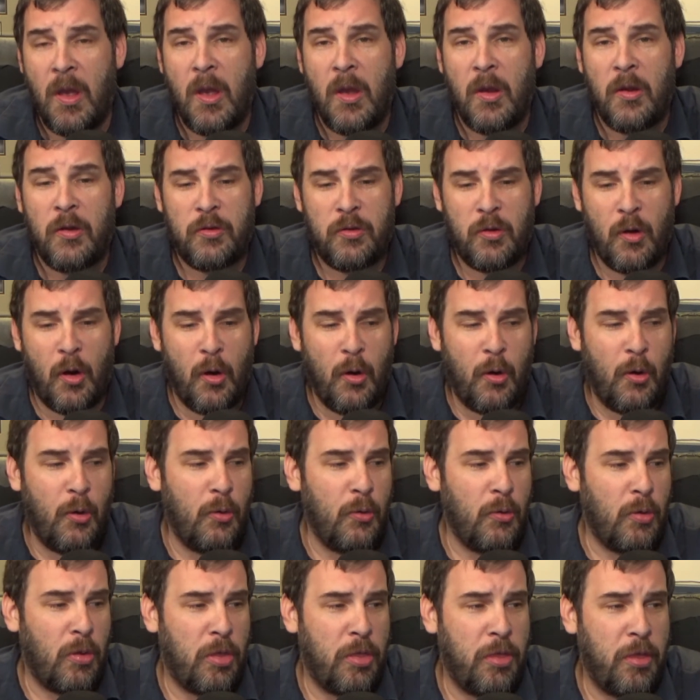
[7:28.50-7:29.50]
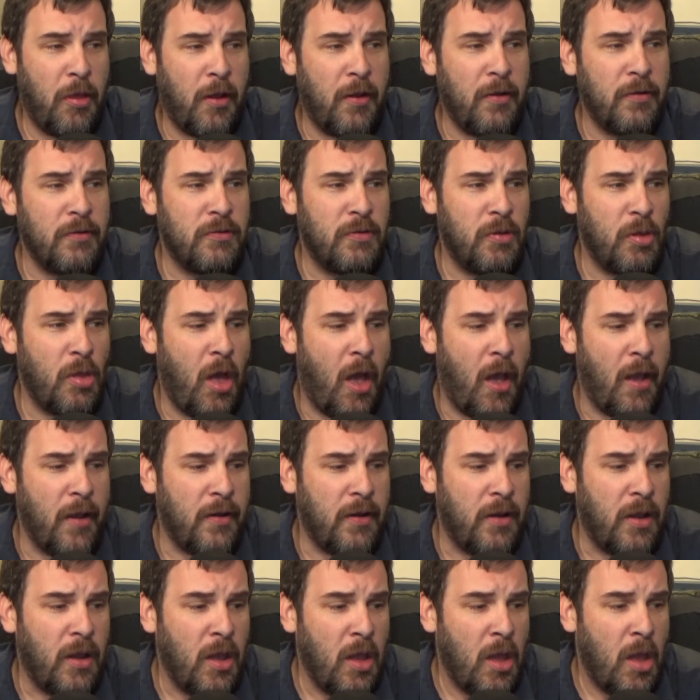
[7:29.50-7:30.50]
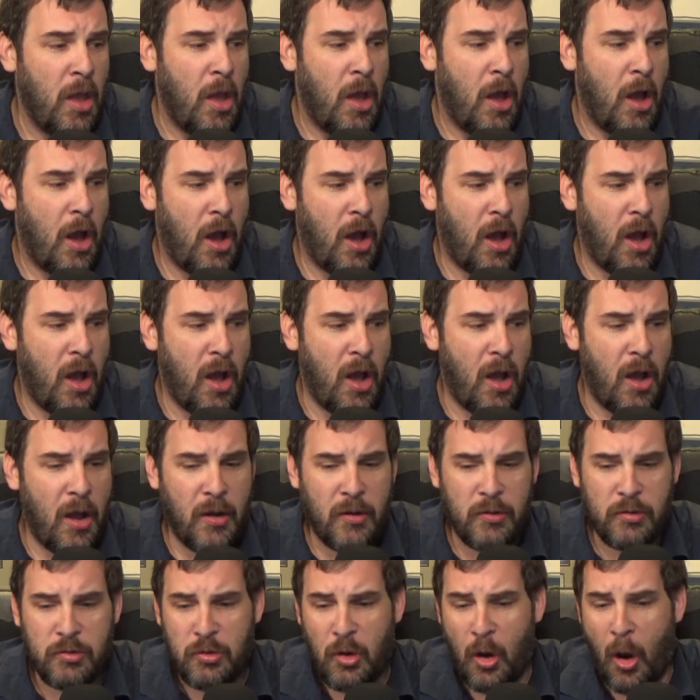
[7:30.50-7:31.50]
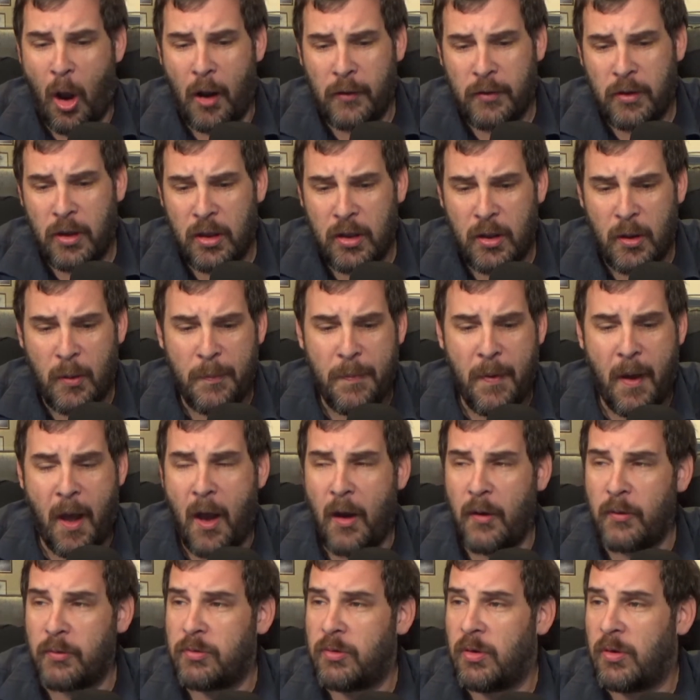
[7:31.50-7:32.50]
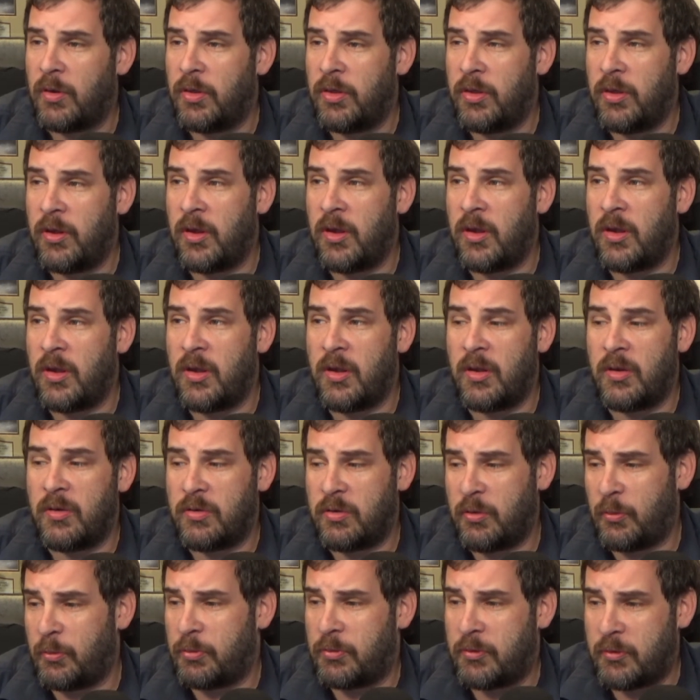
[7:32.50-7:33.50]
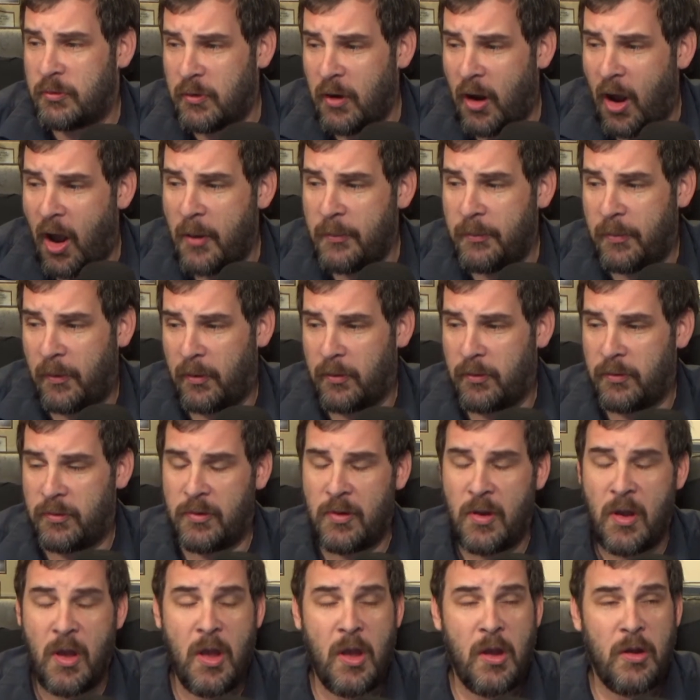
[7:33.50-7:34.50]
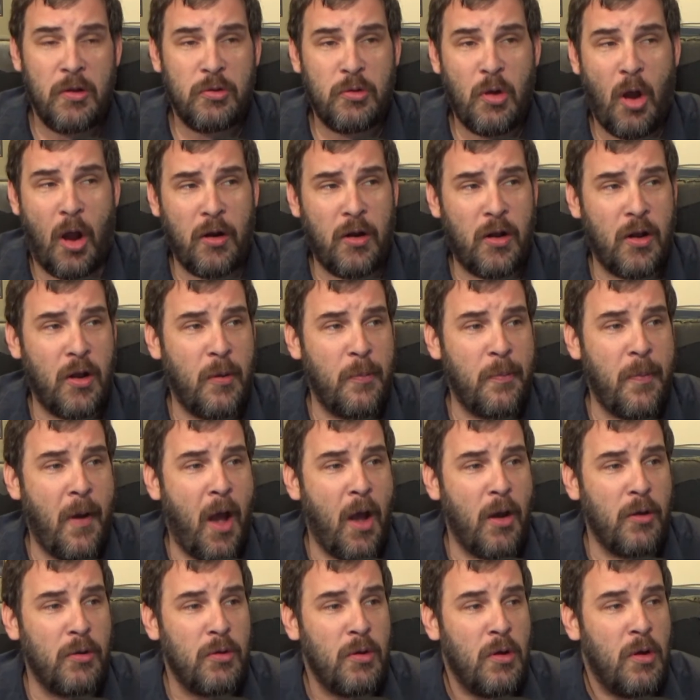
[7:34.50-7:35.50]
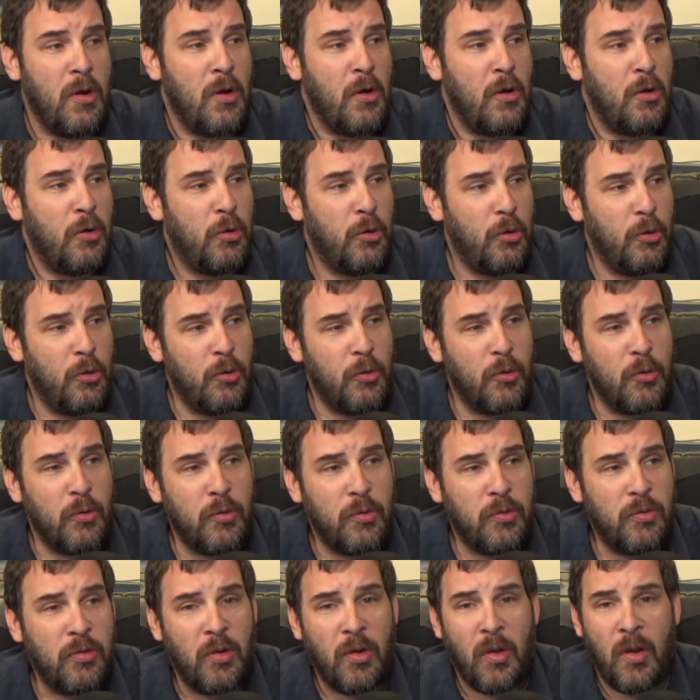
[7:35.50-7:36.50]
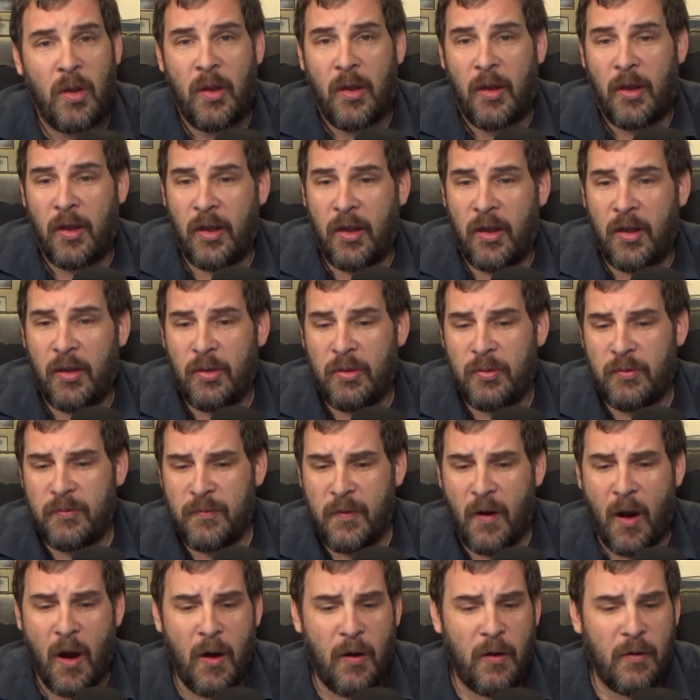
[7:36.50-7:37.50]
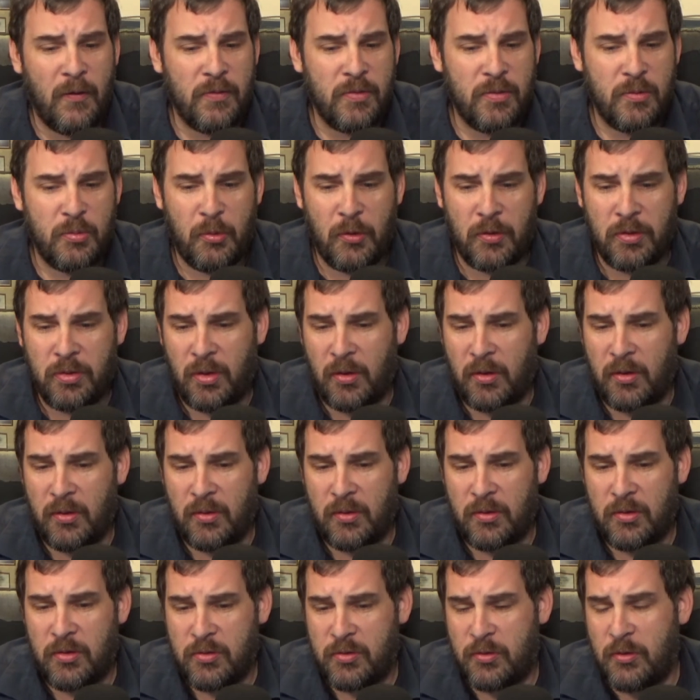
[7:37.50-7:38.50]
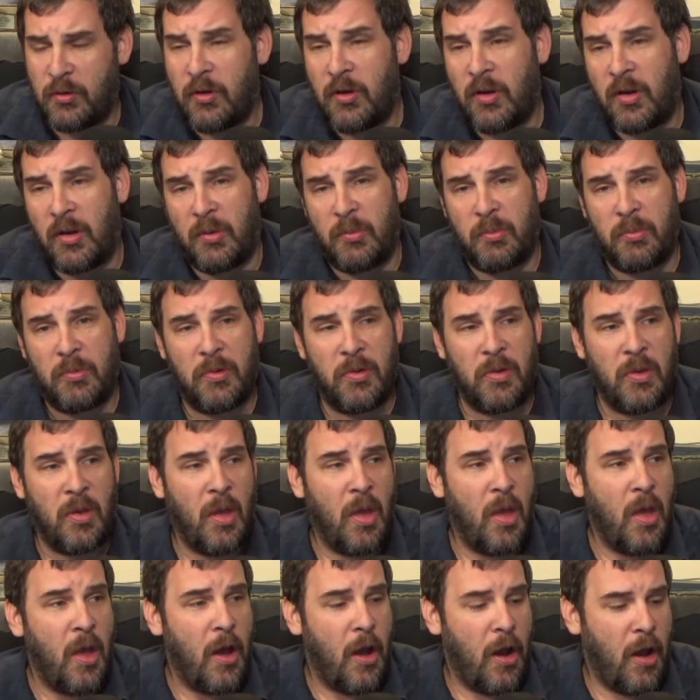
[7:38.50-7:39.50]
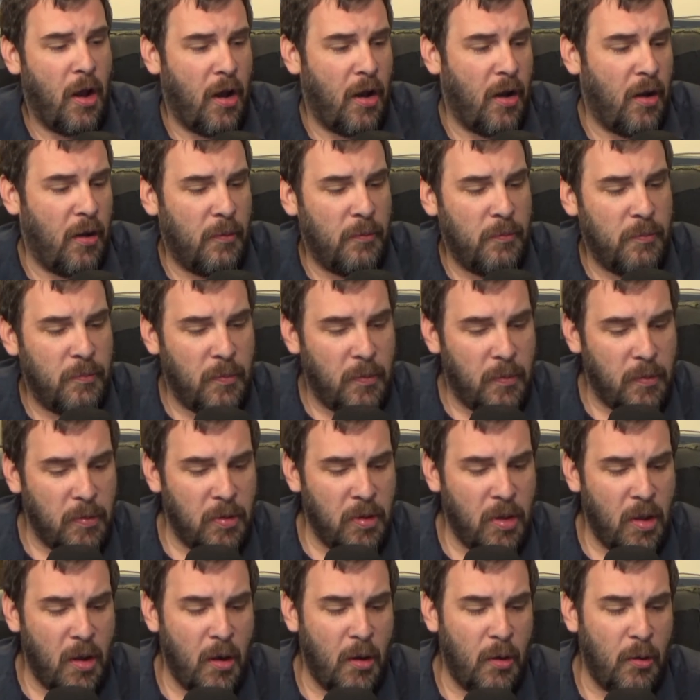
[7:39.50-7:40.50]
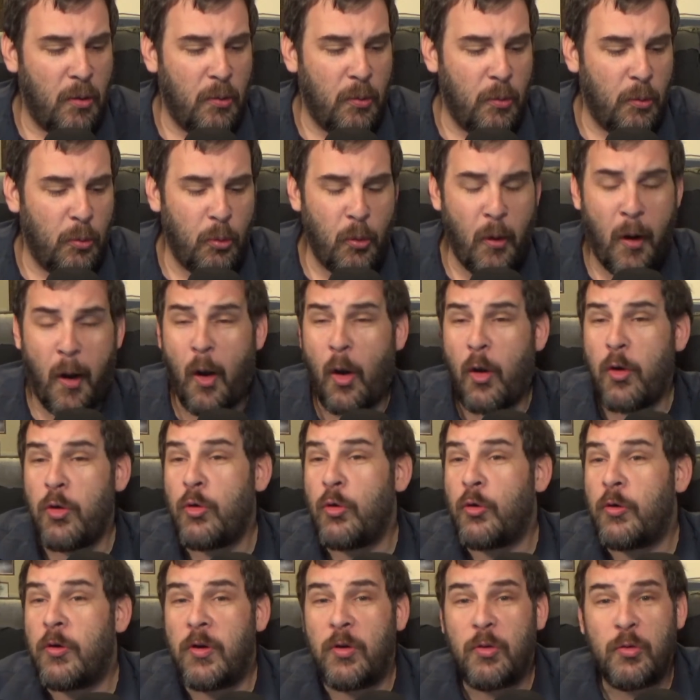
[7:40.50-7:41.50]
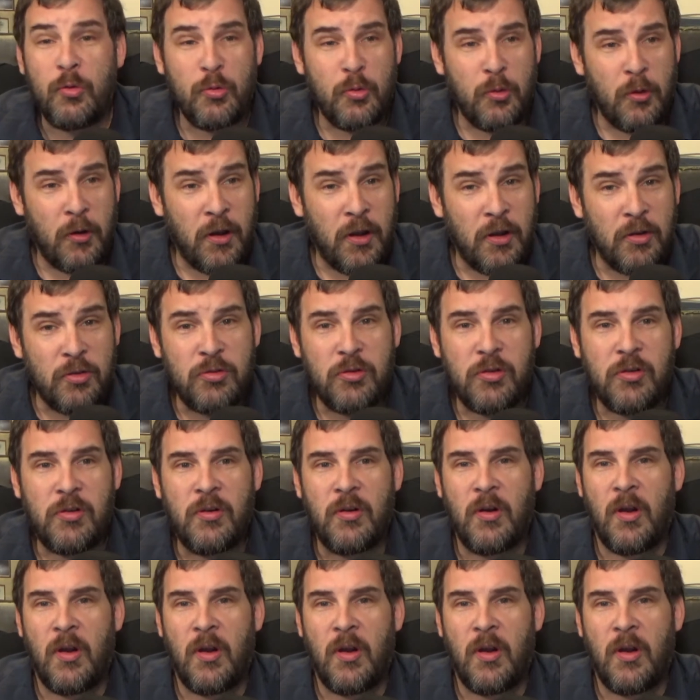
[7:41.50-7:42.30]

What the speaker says: So things like talking about the subscribers, talking about who's involved with the streams, where you can reach,